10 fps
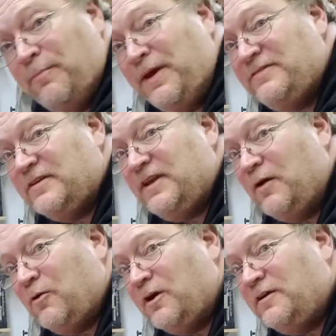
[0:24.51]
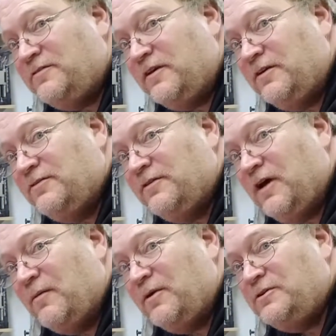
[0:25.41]
basic networking skills,
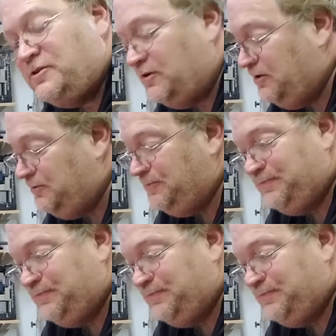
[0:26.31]
I'm going to show you